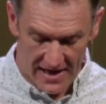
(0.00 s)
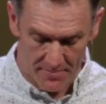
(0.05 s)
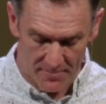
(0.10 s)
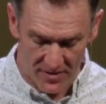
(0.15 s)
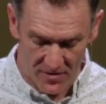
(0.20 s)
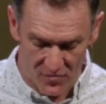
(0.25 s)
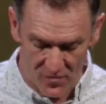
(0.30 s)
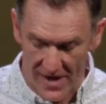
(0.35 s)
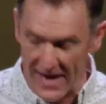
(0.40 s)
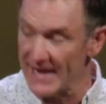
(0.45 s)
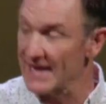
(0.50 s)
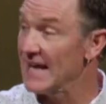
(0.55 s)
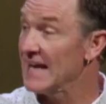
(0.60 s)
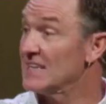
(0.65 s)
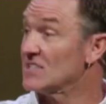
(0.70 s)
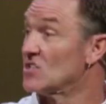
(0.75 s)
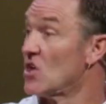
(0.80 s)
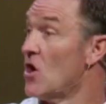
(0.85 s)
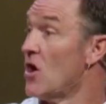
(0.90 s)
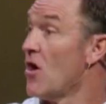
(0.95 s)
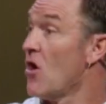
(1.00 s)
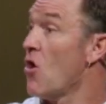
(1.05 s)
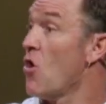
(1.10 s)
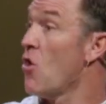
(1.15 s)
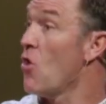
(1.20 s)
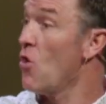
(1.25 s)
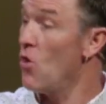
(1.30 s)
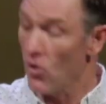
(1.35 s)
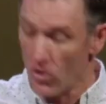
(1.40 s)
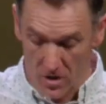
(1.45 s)
can be read as
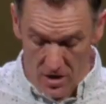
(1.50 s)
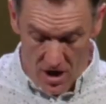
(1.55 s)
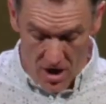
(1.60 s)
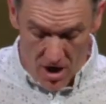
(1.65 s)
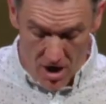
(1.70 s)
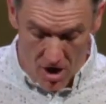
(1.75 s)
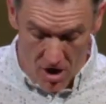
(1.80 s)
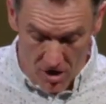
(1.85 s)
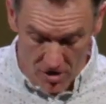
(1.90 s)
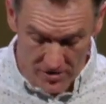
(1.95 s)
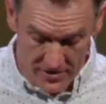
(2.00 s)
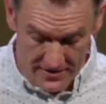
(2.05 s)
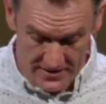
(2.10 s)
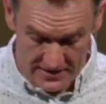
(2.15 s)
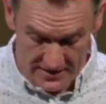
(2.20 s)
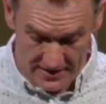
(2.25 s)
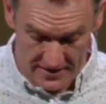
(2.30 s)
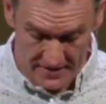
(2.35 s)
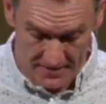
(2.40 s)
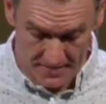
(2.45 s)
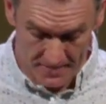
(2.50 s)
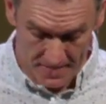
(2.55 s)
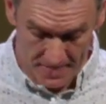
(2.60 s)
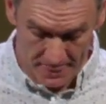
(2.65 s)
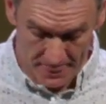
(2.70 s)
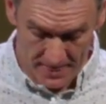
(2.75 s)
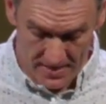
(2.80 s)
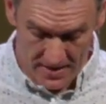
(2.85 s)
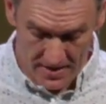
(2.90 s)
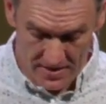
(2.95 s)
wholeheartedly.
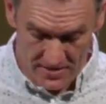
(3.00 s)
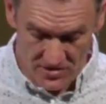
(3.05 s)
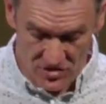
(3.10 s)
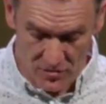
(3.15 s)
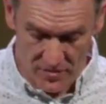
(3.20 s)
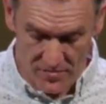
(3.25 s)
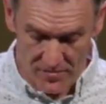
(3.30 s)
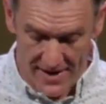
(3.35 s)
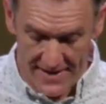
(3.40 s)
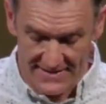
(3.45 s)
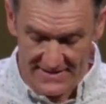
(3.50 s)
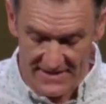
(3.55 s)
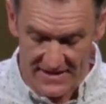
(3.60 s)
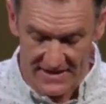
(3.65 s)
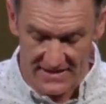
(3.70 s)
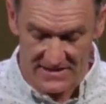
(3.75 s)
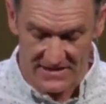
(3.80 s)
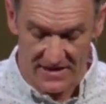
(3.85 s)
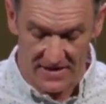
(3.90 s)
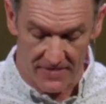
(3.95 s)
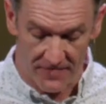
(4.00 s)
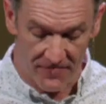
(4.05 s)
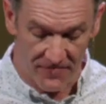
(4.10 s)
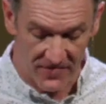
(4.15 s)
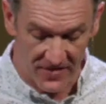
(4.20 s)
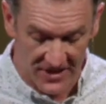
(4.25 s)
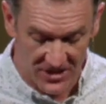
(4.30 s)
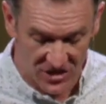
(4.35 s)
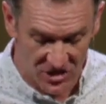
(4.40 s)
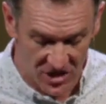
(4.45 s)
So he writes this, the
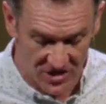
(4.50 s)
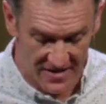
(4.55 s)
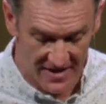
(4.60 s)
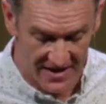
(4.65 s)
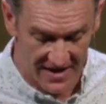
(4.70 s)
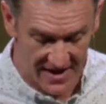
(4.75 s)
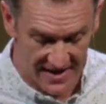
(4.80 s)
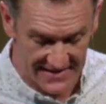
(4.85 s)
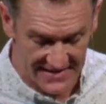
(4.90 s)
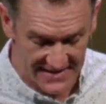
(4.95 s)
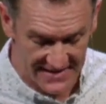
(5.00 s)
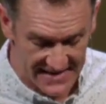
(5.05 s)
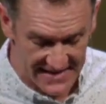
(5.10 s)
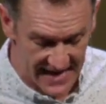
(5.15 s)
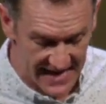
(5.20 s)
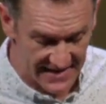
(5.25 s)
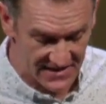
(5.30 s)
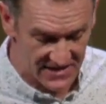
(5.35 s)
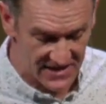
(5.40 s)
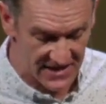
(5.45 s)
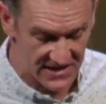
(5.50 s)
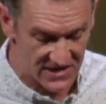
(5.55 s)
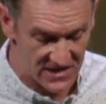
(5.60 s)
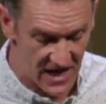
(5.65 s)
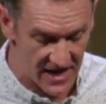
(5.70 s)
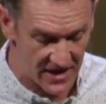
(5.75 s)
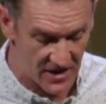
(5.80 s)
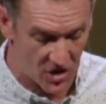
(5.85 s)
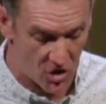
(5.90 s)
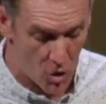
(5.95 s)
affliction that God sends is
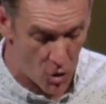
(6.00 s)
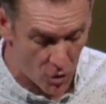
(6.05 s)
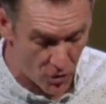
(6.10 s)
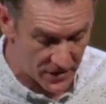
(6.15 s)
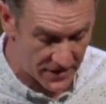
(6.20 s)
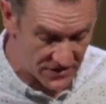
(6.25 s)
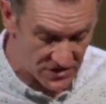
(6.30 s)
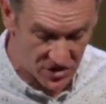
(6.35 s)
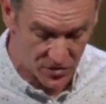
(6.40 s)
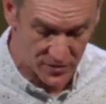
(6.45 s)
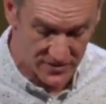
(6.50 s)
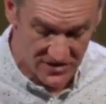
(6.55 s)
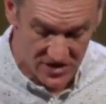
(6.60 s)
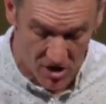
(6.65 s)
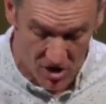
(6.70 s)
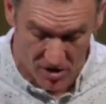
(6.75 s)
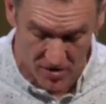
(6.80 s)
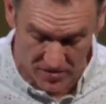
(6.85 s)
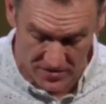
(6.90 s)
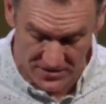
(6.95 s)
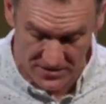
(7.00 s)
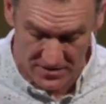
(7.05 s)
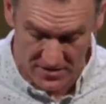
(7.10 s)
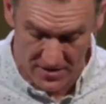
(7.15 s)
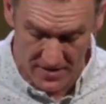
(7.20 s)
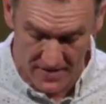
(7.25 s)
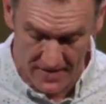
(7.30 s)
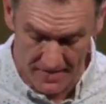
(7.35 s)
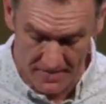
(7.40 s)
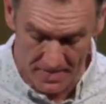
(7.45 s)
not according to his heart.
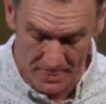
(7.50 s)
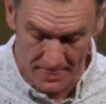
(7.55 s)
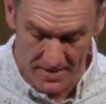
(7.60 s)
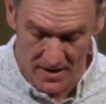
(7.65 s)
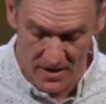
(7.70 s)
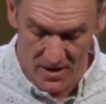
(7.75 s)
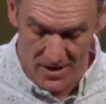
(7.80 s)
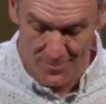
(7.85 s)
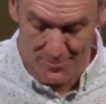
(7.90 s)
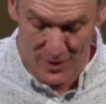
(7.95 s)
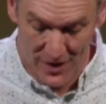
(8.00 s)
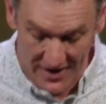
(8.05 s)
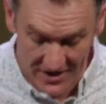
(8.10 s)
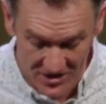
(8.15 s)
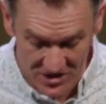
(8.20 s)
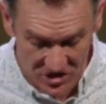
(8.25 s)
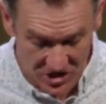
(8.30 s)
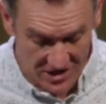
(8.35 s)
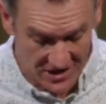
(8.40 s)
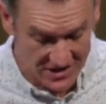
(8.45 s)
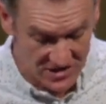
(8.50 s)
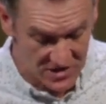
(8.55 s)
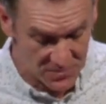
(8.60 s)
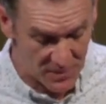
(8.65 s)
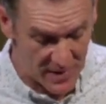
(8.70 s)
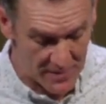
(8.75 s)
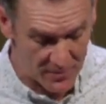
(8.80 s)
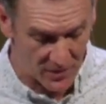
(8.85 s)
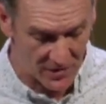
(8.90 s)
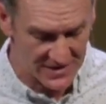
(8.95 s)
Punishing his
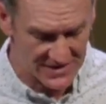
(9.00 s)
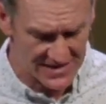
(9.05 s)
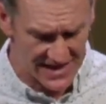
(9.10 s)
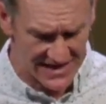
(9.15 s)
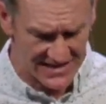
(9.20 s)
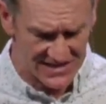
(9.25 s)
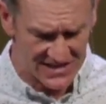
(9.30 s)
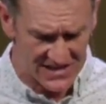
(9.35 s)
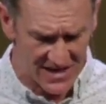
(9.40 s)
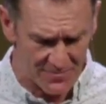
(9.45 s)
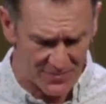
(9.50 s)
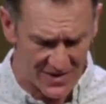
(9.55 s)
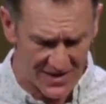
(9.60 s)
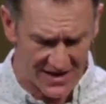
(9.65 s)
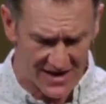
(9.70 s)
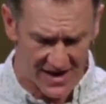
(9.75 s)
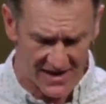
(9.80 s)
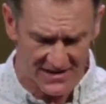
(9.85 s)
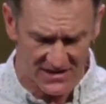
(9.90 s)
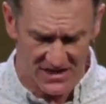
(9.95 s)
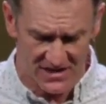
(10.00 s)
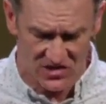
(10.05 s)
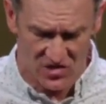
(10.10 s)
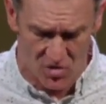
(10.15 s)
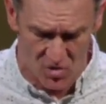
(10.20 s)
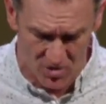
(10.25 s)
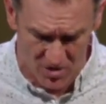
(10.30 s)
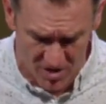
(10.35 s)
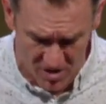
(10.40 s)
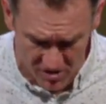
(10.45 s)
people is not something God does
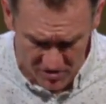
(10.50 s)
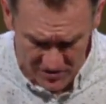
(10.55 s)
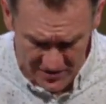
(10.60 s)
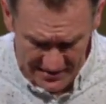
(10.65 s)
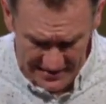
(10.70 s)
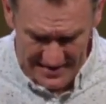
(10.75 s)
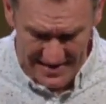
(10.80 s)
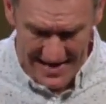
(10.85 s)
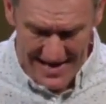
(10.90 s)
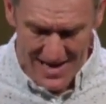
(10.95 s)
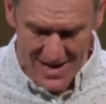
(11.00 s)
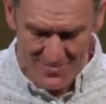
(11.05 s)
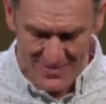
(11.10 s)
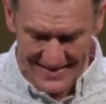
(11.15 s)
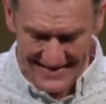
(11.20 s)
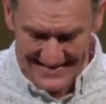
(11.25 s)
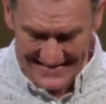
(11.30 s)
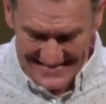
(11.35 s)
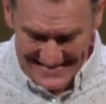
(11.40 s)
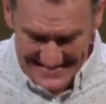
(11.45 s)
wholeheartedly, but it